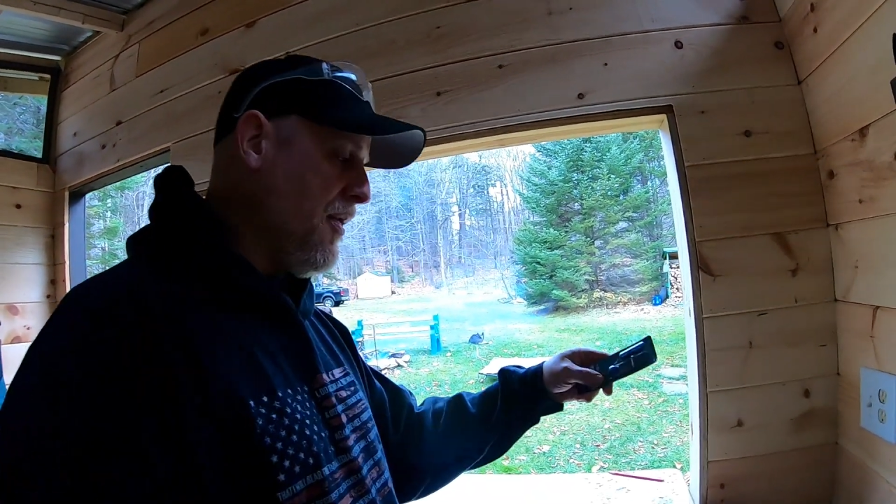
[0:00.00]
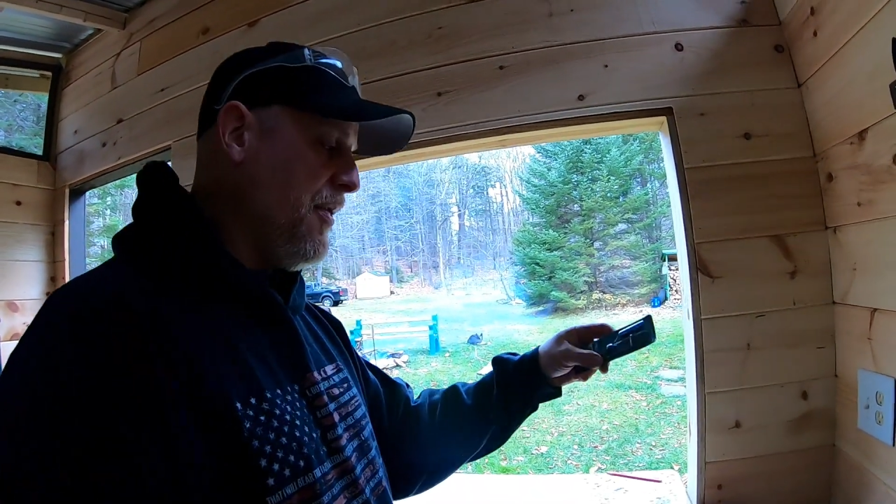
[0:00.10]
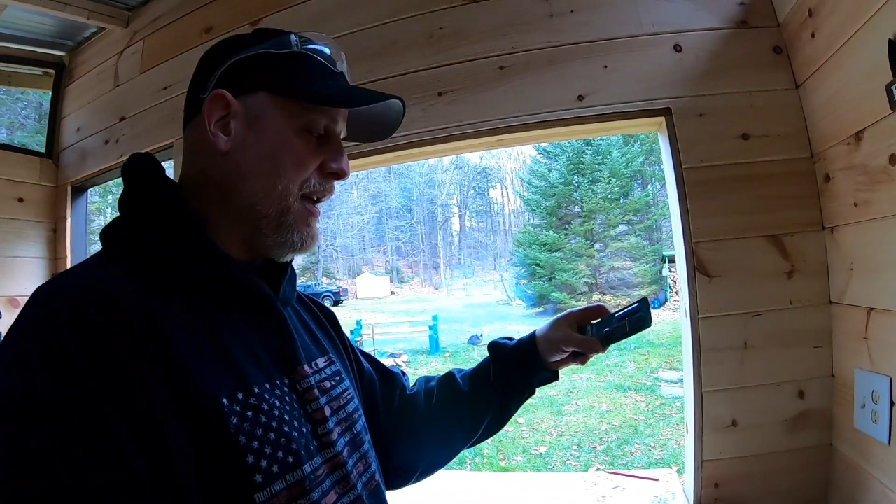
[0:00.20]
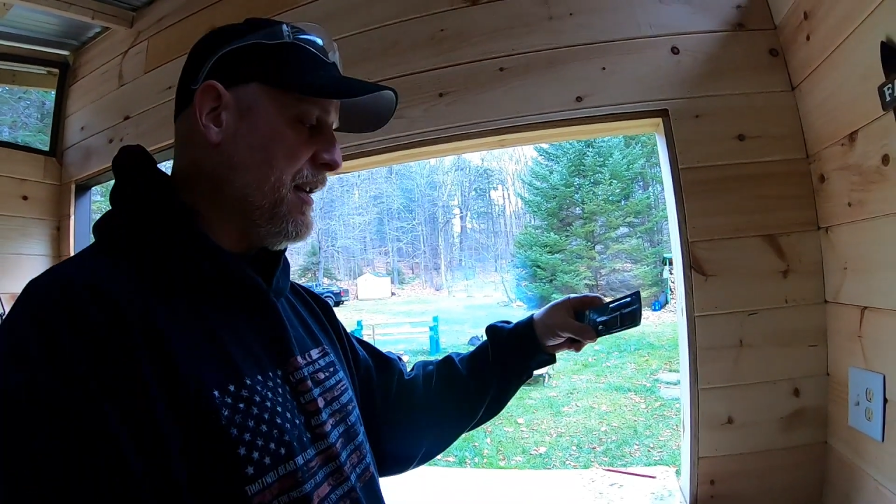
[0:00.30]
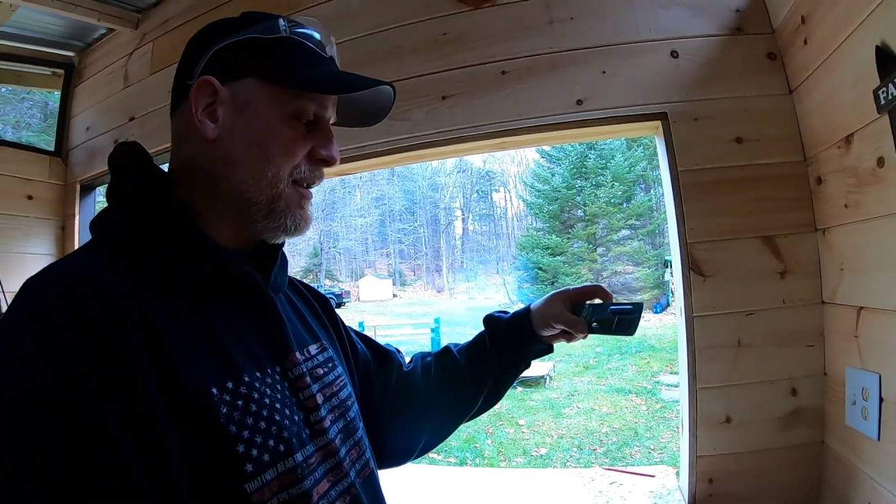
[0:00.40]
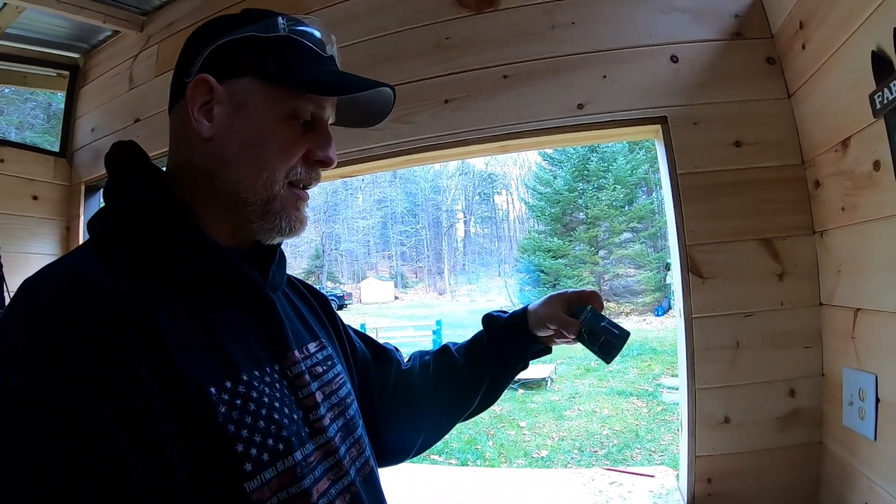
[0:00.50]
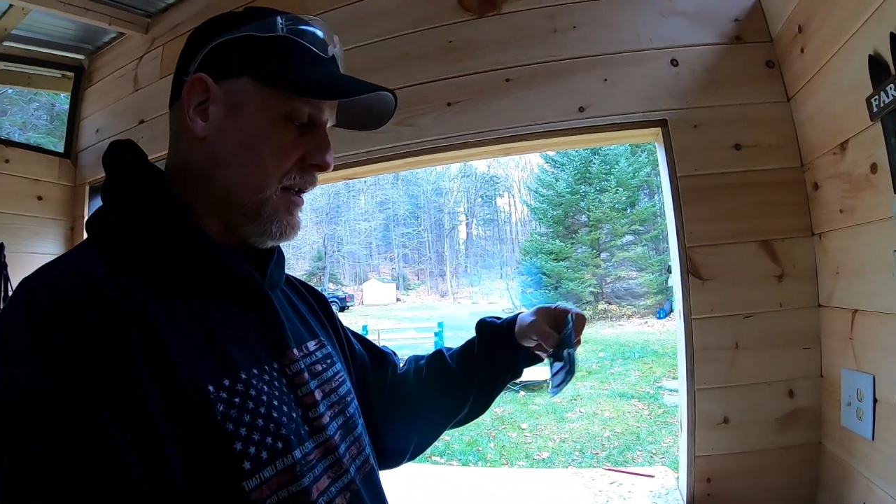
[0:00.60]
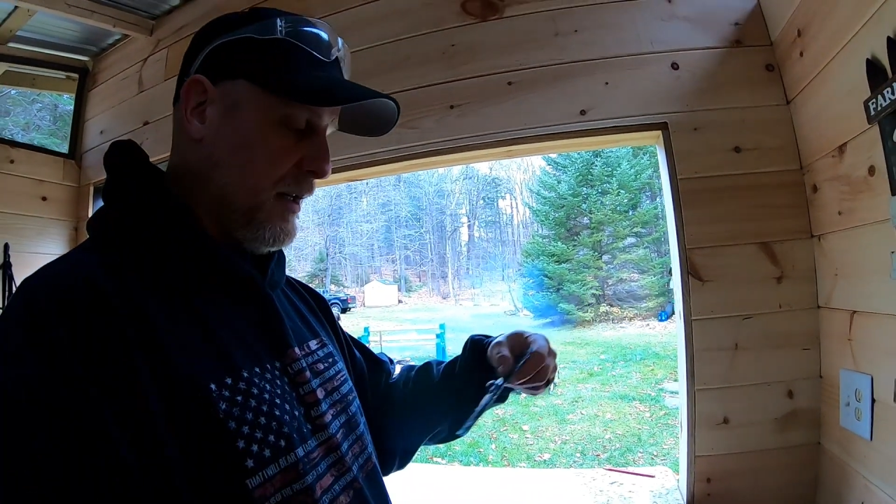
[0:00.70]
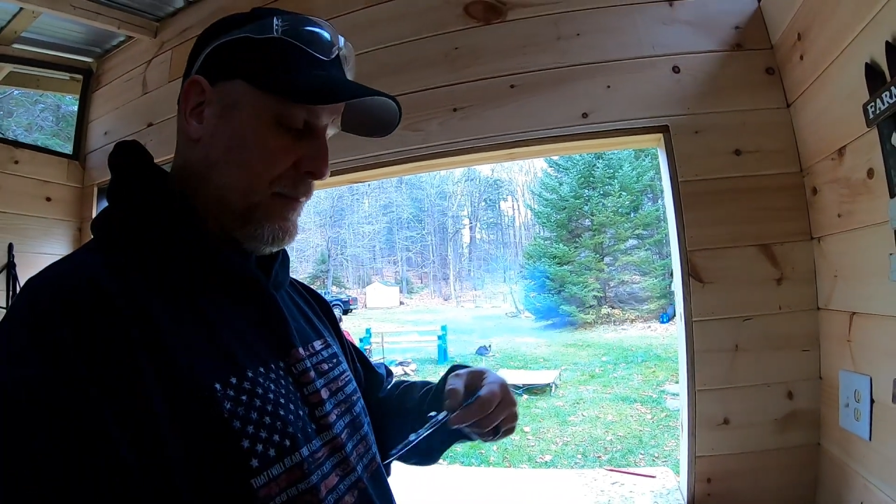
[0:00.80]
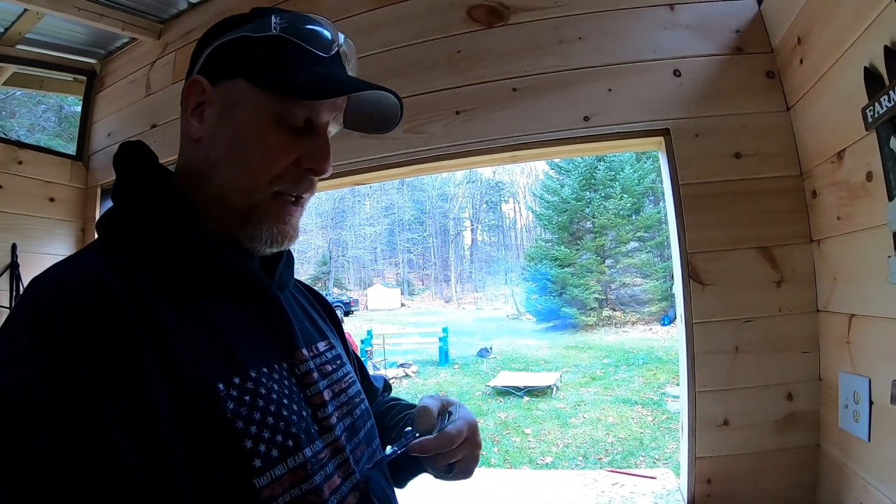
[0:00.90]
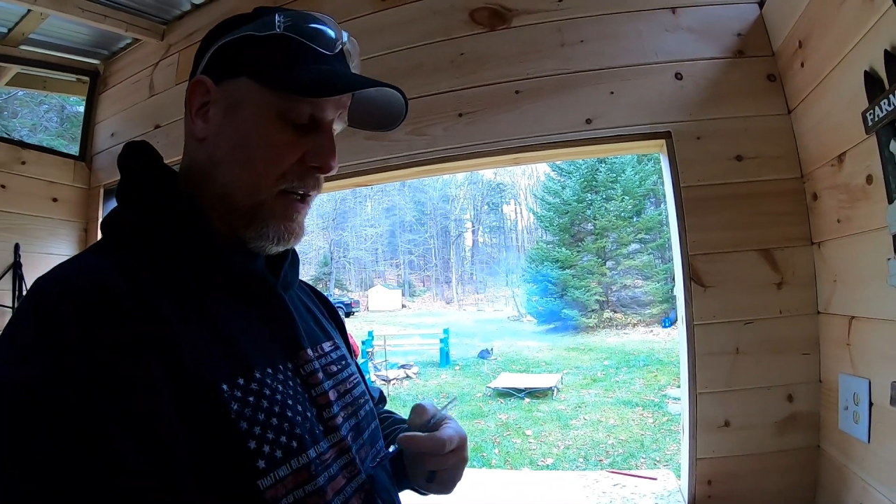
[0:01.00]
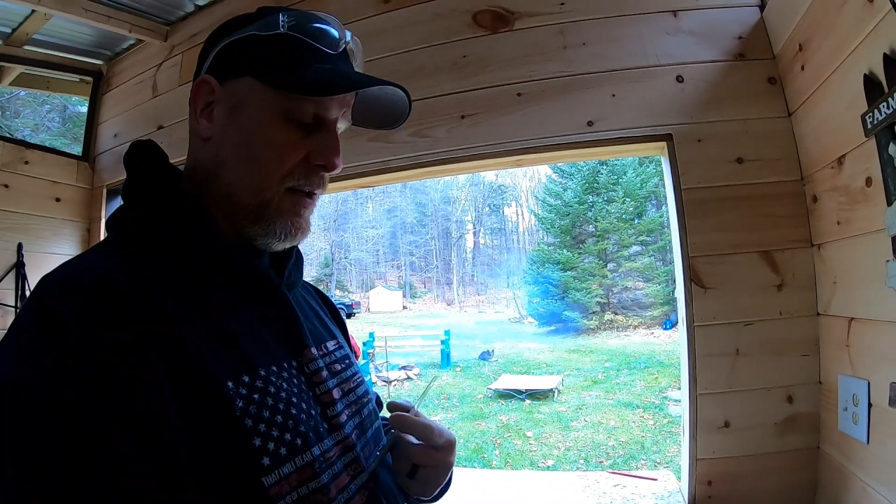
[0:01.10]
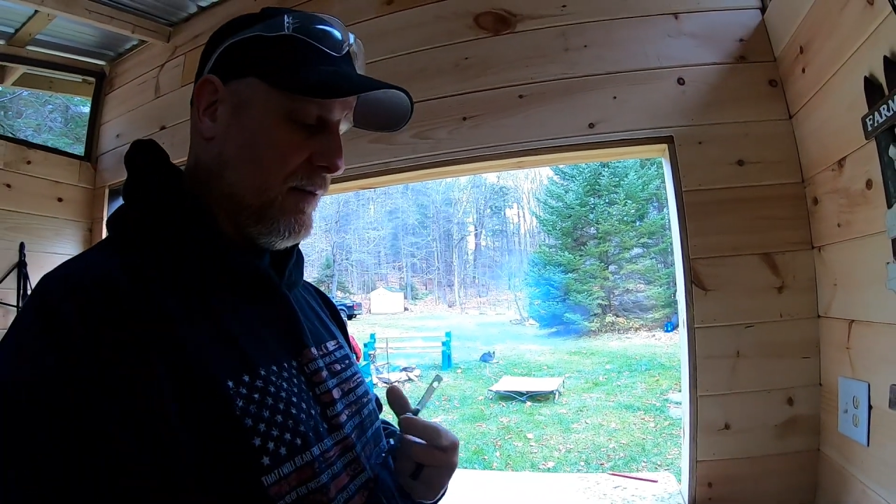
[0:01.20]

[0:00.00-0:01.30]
this here,